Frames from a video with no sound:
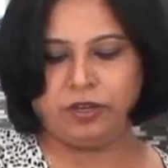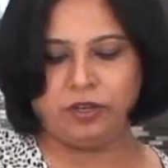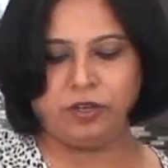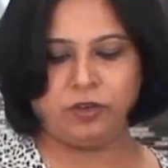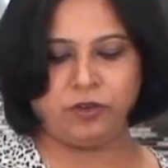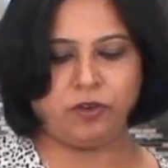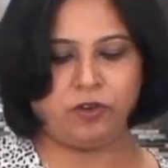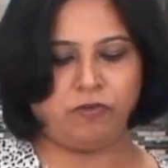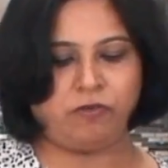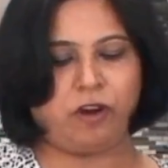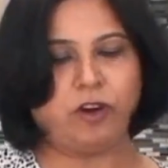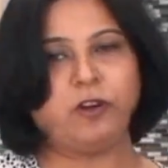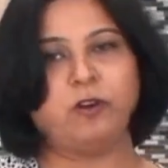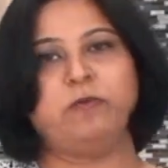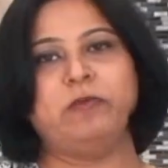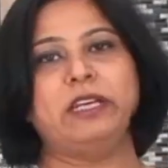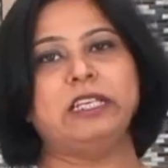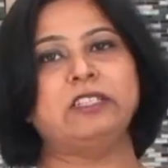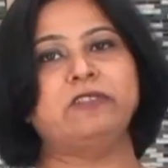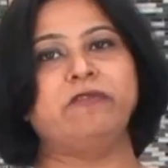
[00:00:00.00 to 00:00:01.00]
You don't want to
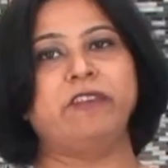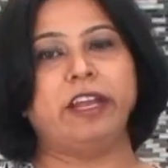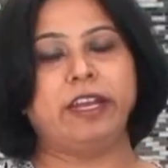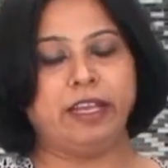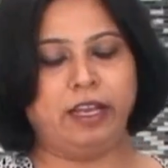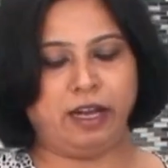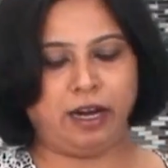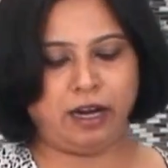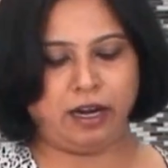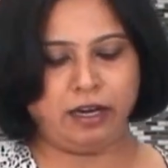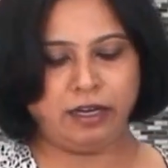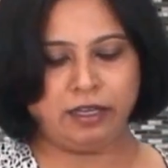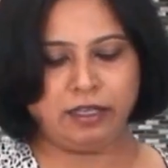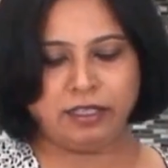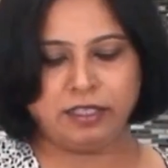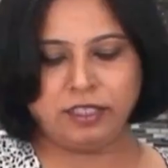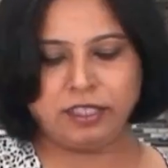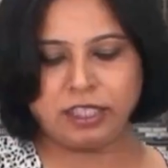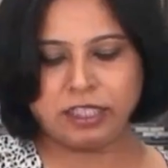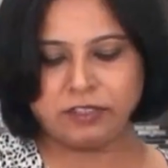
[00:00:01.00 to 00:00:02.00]
mix very hard,
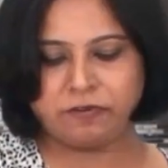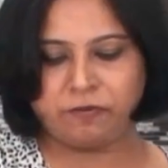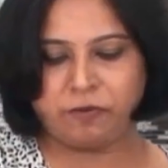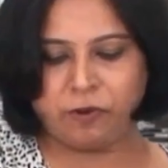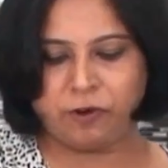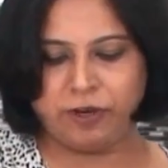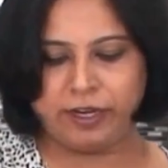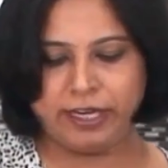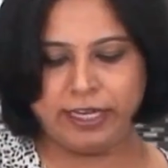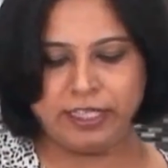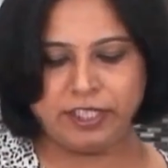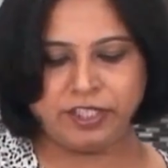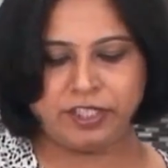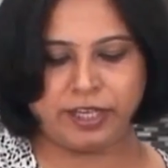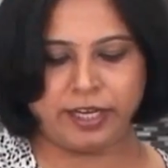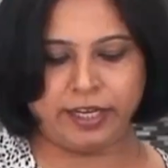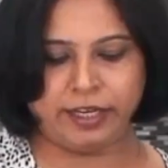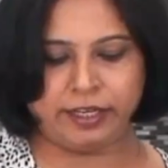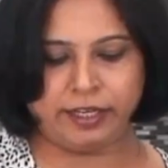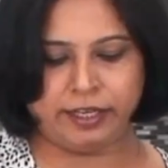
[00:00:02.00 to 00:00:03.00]
just folding
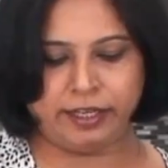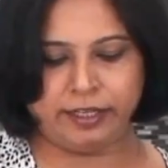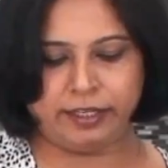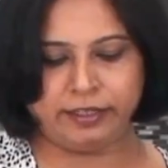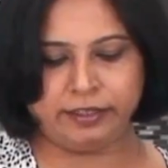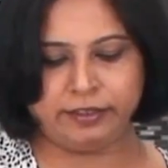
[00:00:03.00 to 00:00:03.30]
gently.